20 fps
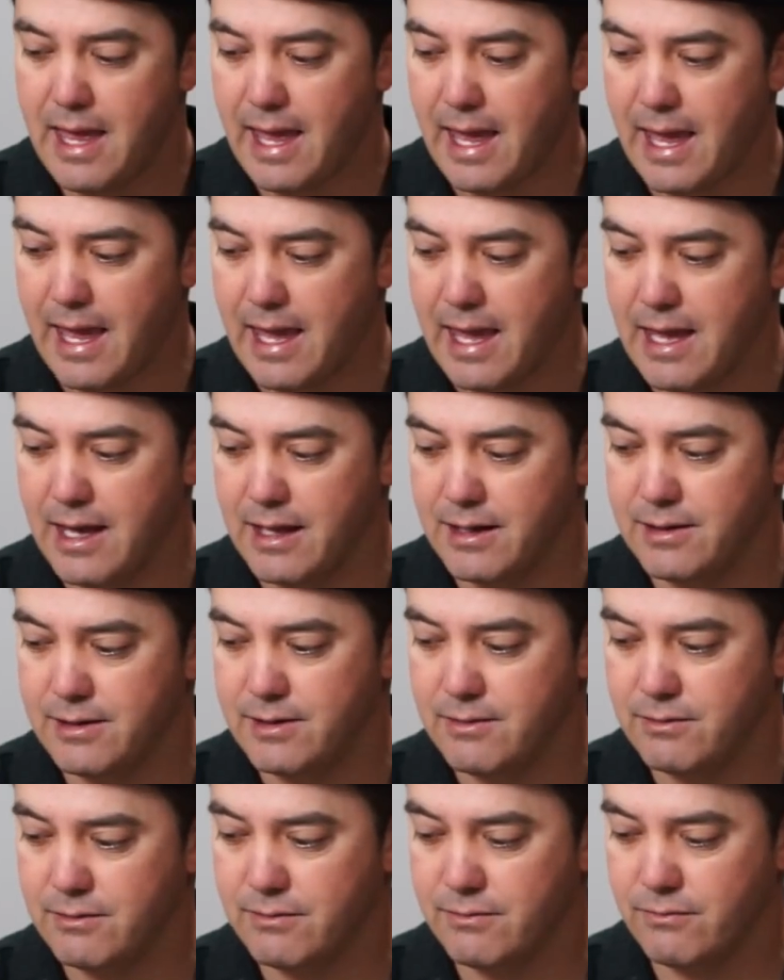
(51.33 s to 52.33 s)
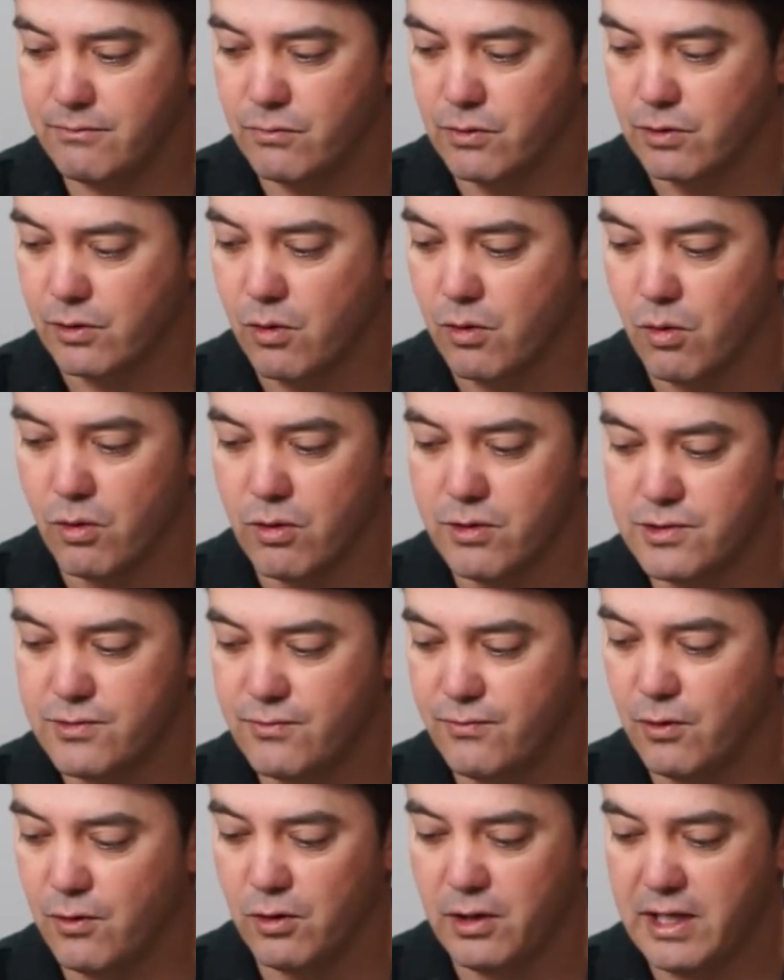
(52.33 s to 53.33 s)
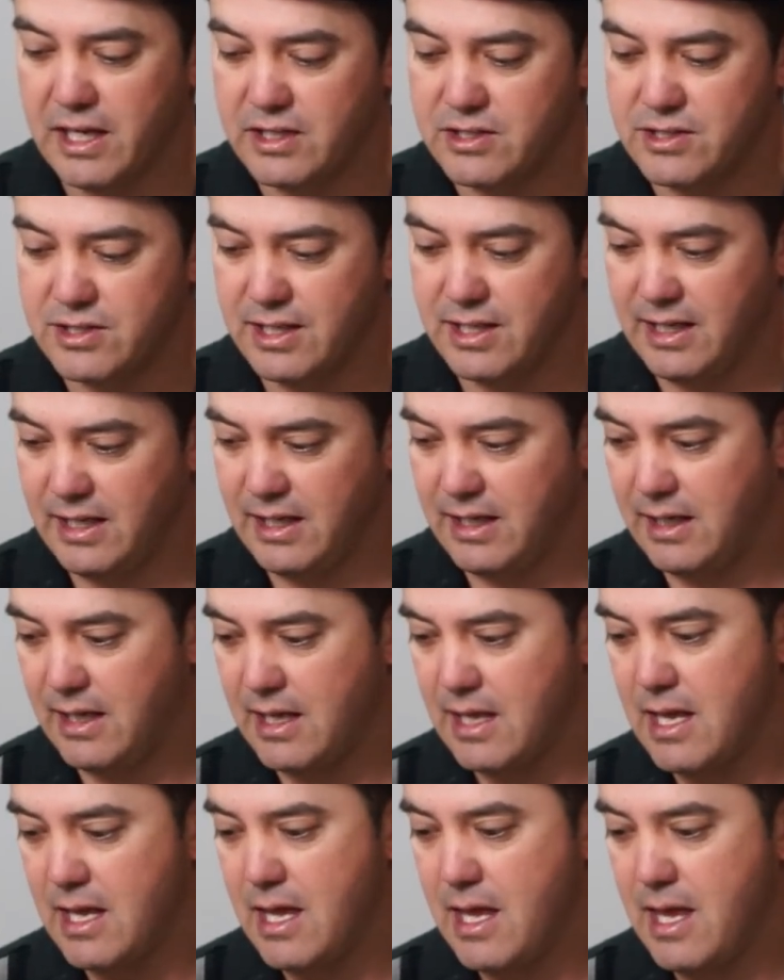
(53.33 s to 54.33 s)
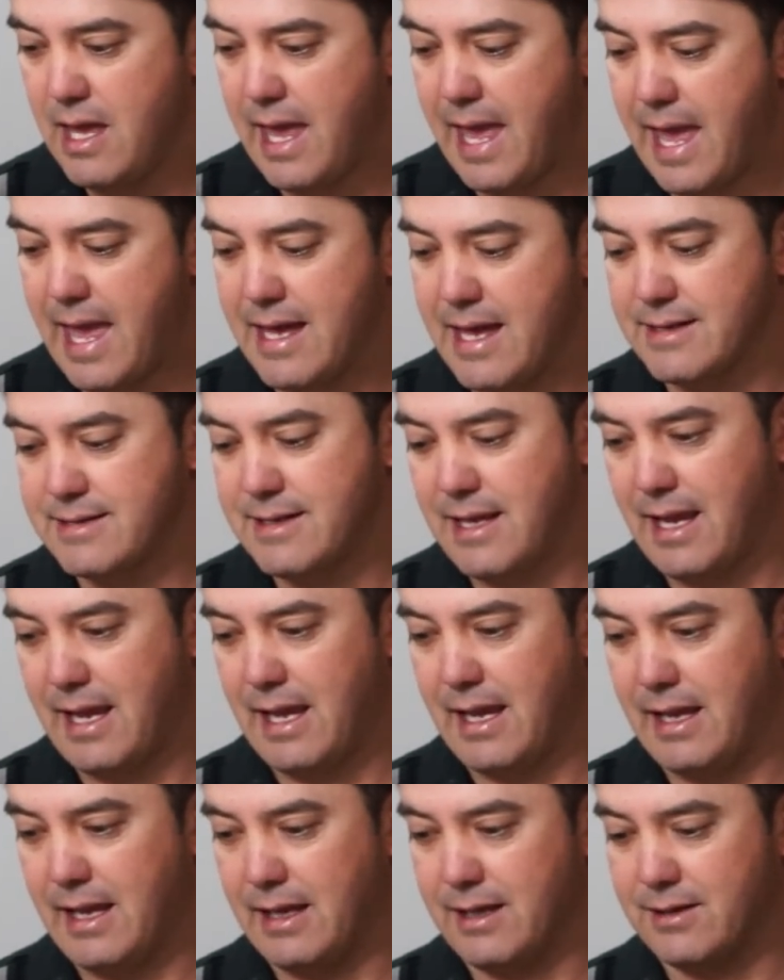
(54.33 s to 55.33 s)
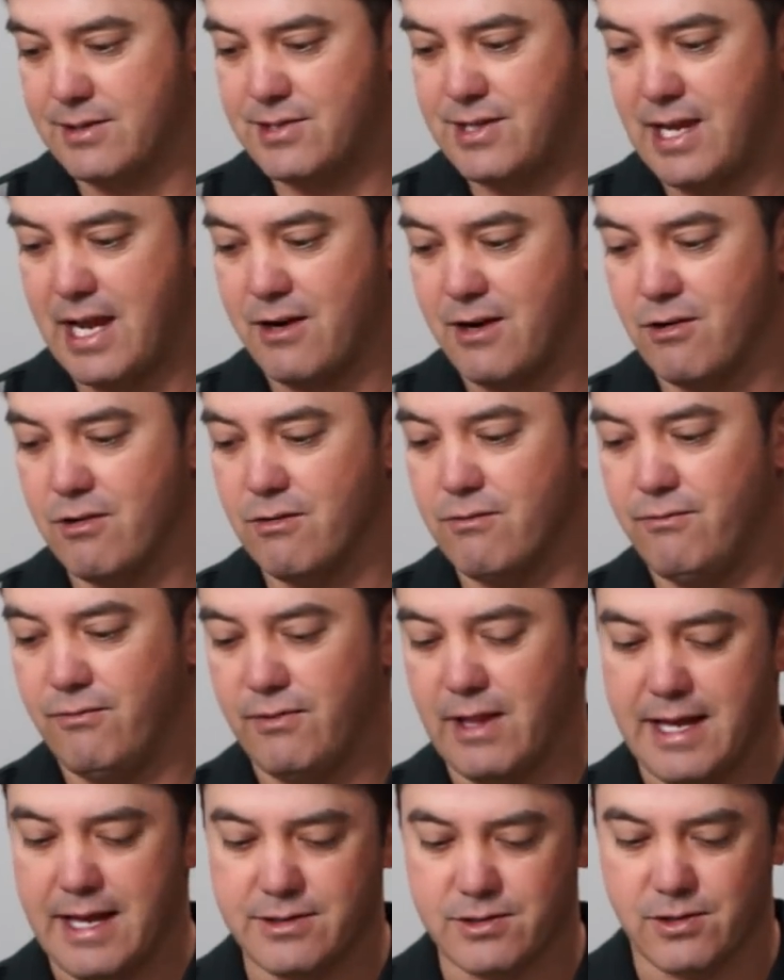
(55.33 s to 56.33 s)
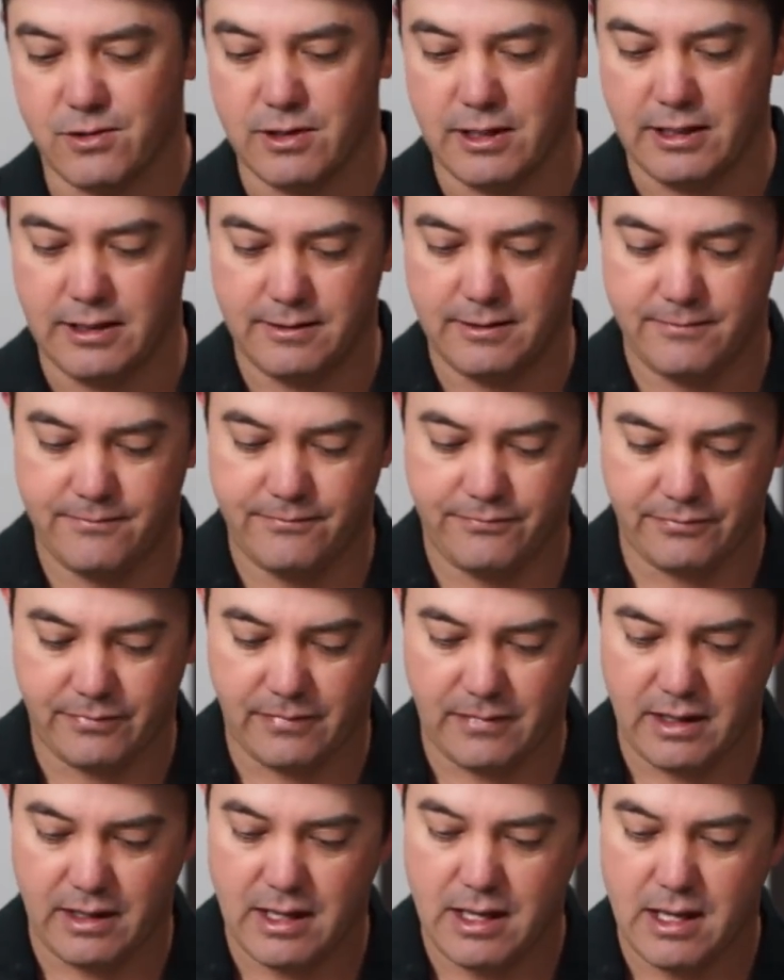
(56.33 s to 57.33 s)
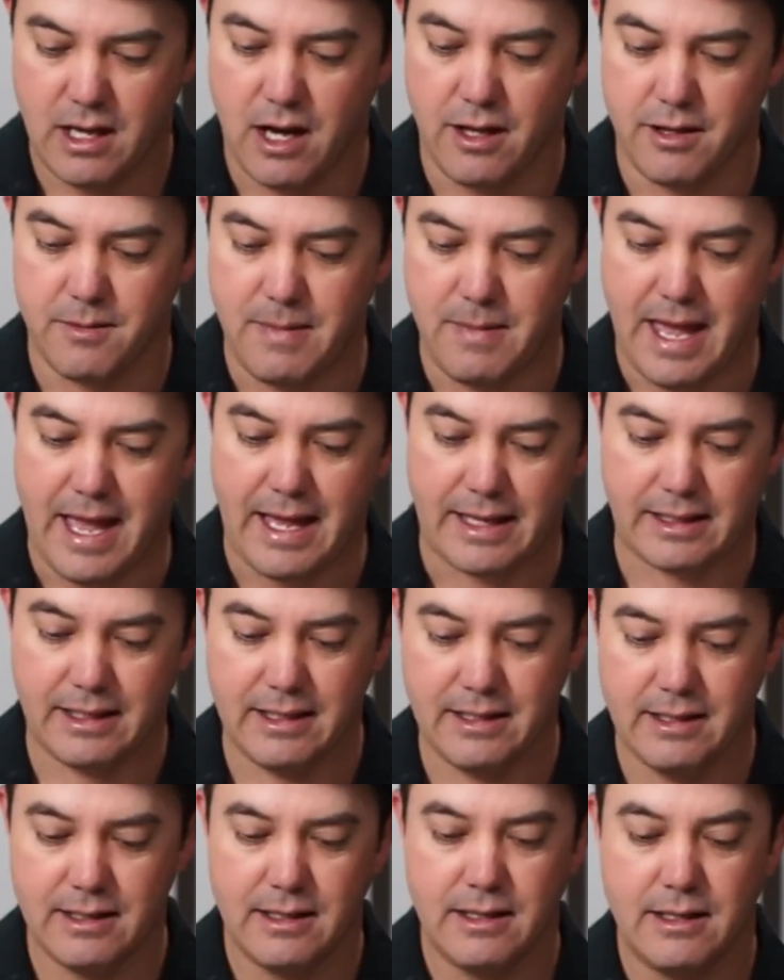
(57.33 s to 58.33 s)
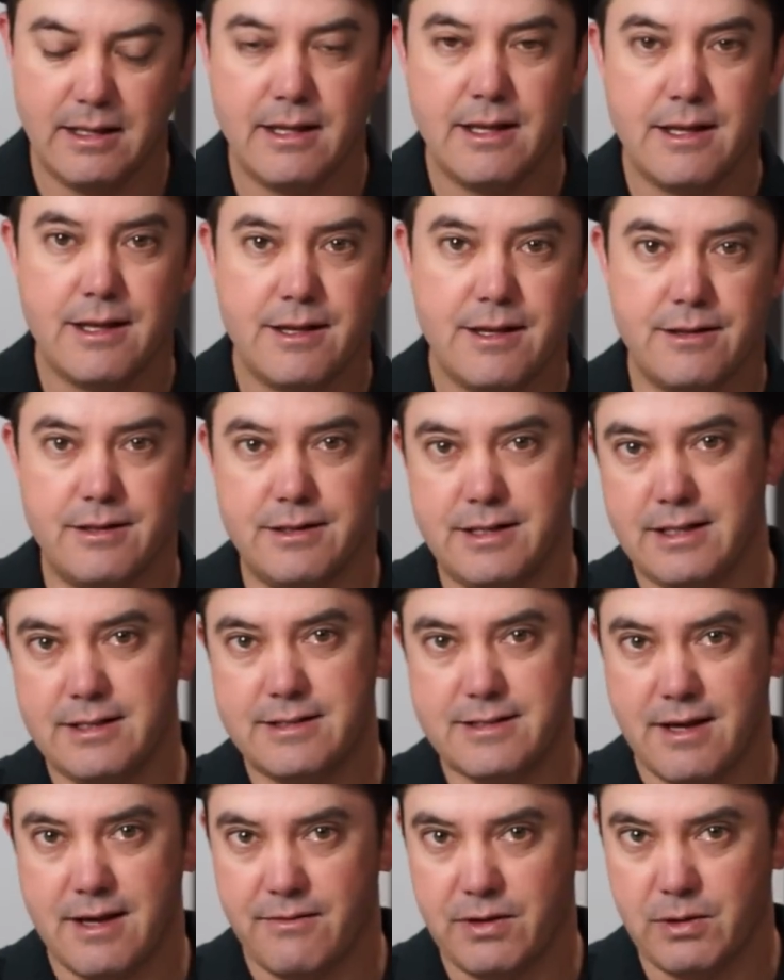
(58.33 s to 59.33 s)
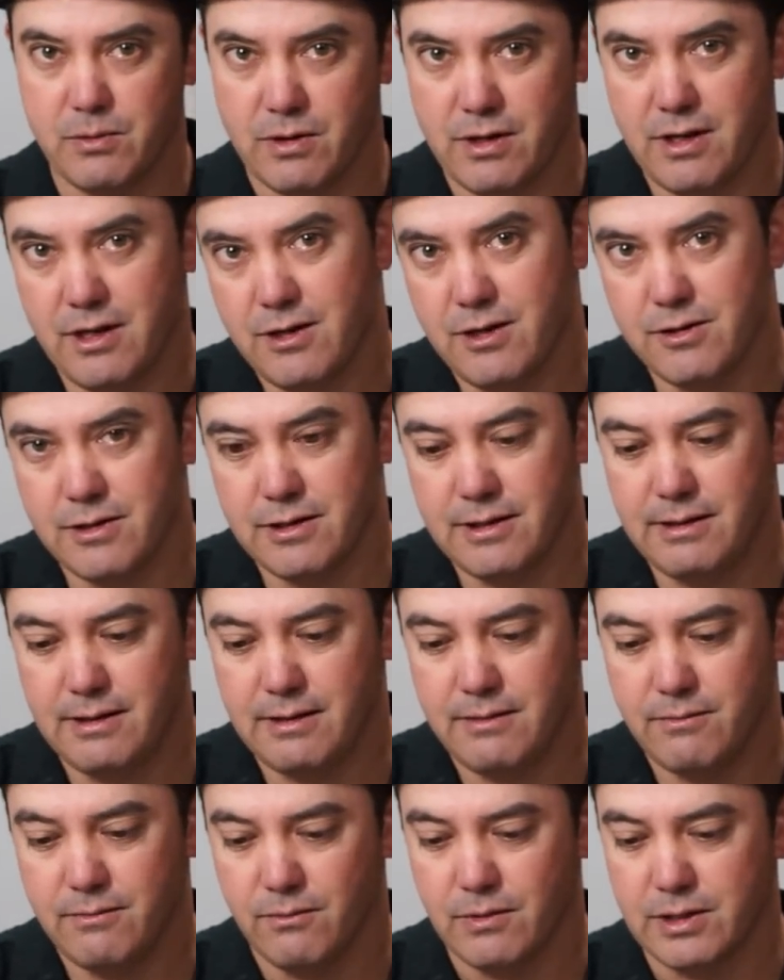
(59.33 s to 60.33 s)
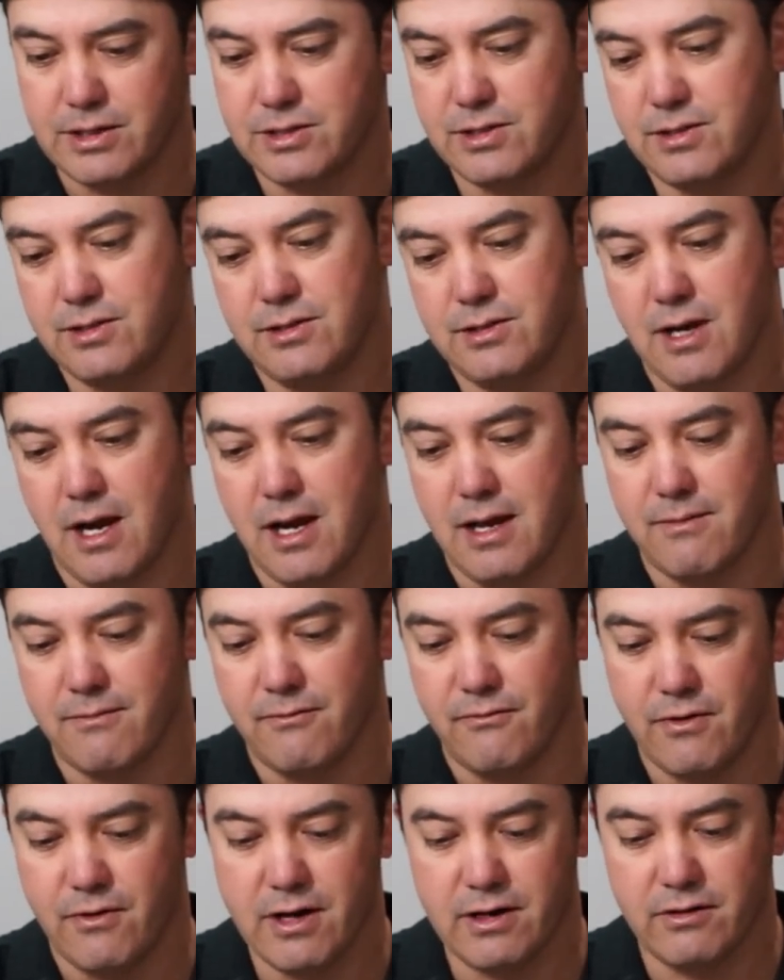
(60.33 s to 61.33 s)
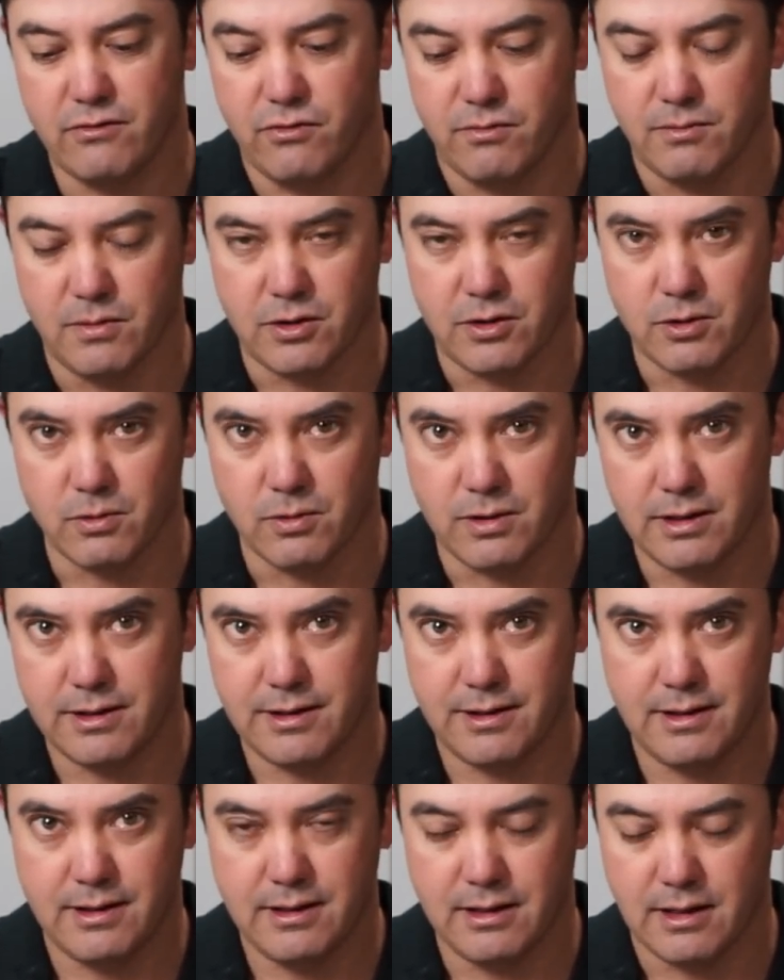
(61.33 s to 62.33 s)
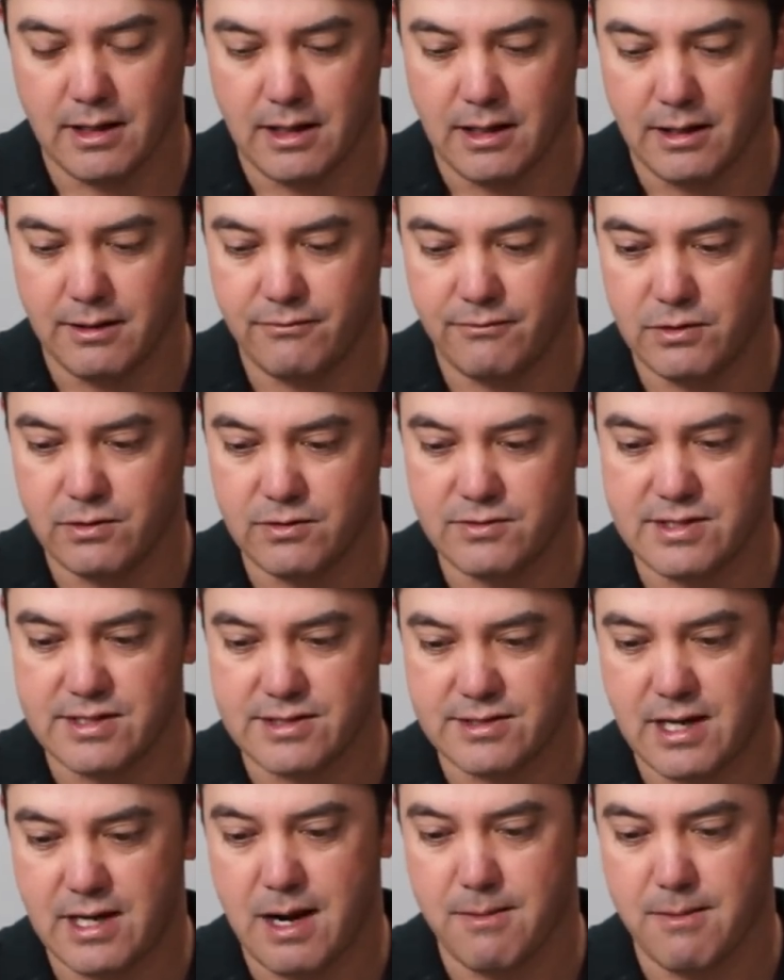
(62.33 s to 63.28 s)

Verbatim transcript: and records full HD, has a standard flat screen on the back. The D7100, which I am very familiar with, uh, used this